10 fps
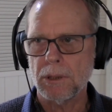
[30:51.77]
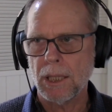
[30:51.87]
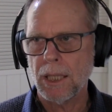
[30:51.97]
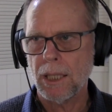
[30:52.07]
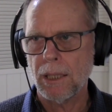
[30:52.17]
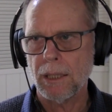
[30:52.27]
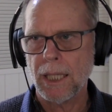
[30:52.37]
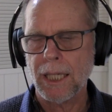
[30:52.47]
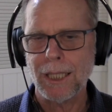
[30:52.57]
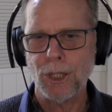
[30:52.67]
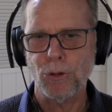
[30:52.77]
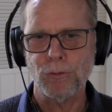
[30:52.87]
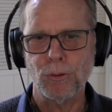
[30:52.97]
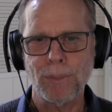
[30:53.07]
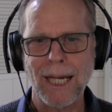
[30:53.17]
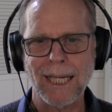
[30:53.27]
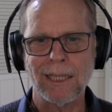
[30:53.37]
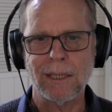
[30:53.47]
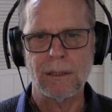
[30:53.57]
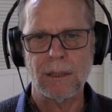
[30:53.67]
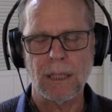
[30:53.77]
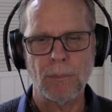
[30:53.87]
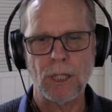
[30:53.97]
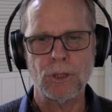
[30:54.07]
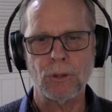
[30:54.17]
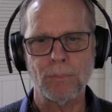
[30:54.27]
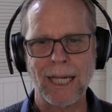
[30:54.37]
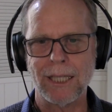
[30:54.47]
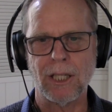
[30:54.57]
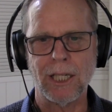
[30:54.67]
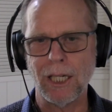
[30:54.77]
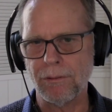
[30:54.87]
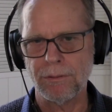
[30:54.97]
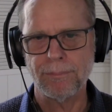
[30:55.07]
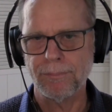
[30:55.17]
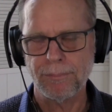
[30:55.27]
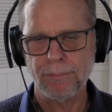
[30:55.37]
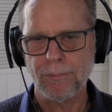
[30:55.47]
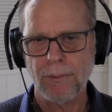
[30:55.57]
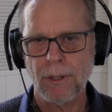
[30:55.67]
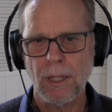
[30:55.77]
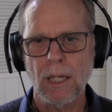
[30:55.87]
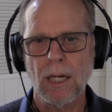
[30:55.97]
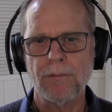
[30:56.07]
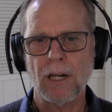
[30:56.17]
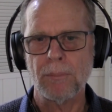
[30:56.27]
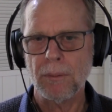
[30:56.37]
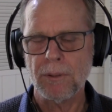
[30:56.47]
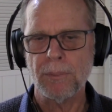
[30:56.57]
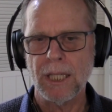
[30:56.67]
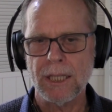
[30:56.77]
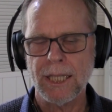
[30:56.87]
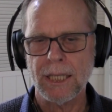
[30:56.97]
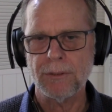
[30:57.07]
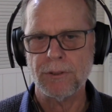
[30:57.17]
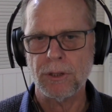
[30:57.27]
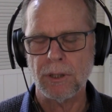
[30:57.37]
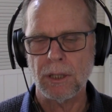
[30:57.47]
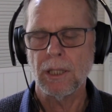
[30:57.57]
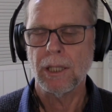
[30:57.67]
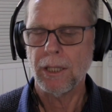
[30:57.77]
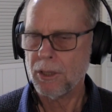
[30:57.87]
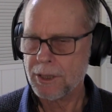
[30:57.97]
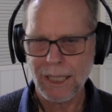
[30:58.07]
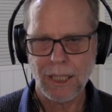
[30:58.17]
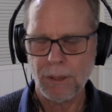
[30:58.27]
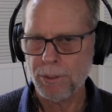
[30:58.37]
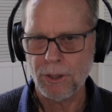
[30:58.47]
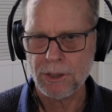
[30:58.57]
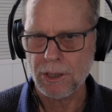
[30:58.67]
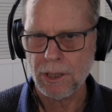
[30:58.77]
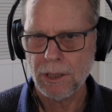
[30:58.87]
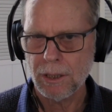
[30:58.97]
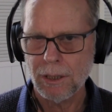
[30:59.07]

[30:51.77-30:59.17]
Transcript: an unhelpful pattern, emotional pattern I have, if I remember to be attentive to it, I'm not taking it personally,